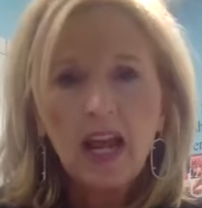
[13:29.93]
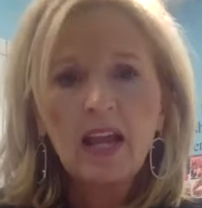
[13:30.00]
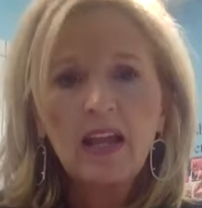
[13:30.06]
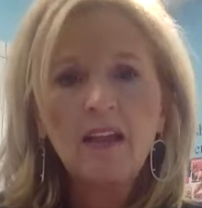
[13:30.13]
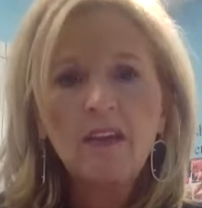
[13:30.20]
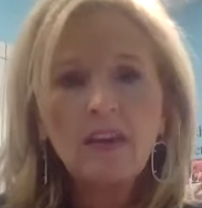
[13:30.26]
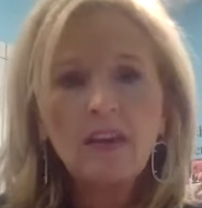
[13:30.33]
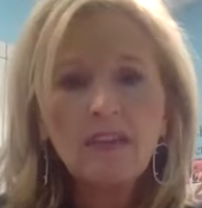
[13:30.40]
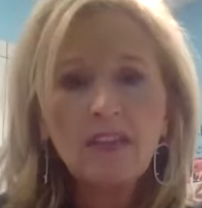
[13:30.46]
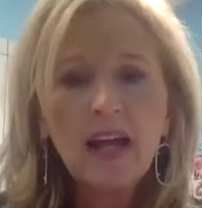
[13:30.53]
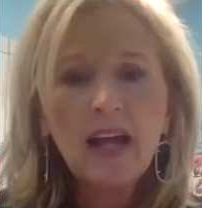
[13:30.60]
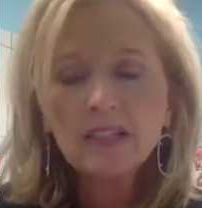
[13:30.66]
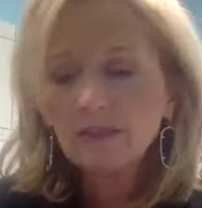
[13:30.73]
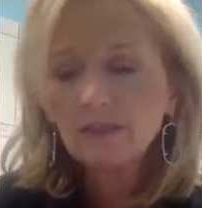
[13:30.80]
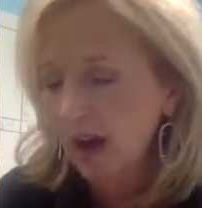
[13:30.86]
And
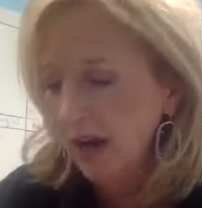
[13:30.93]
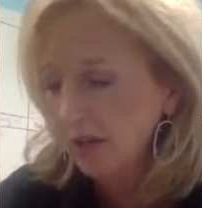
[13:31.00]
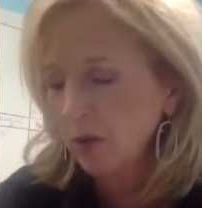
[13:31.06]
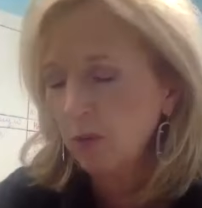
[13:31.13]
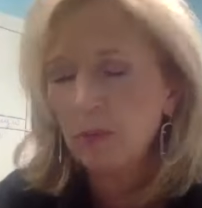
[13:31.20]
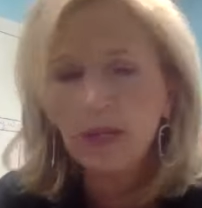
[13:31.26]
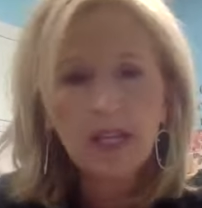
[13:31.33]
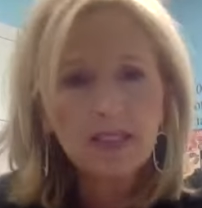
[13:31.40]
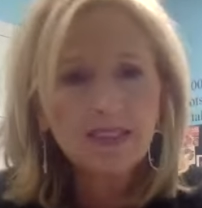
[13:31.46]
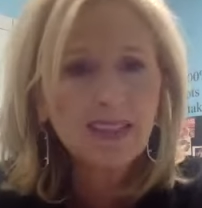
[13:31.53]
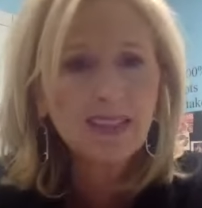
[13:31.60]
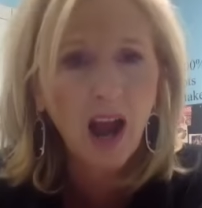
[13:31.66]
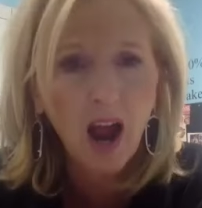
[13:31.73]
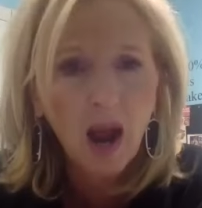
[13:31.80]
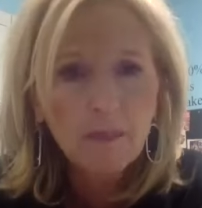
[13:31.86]
that's vital, because
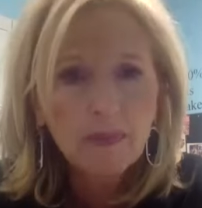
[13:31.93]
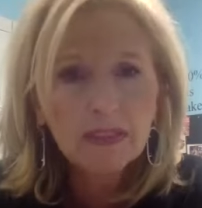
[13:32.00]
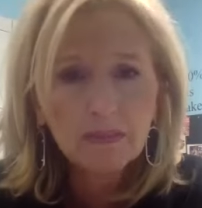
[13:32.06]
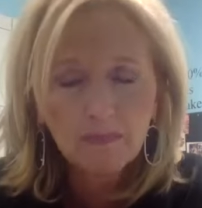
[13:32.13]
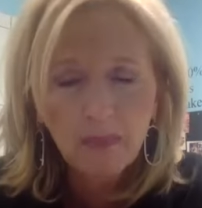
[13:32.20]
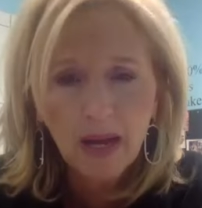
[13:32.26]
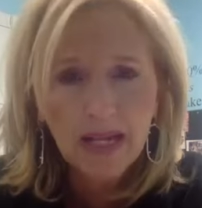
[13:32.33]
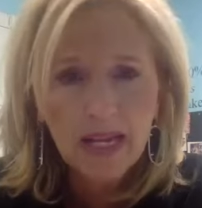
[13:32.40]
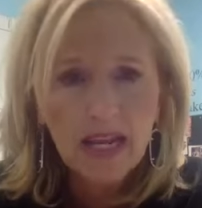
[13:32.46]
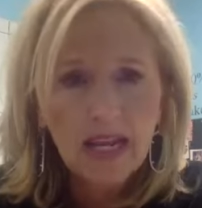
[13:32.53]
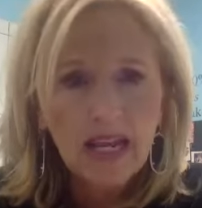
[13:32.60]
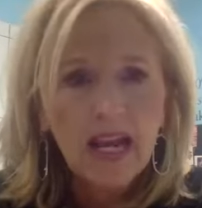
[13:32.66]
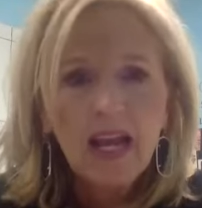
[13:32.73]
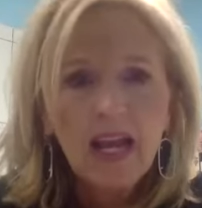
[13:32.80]
time is money.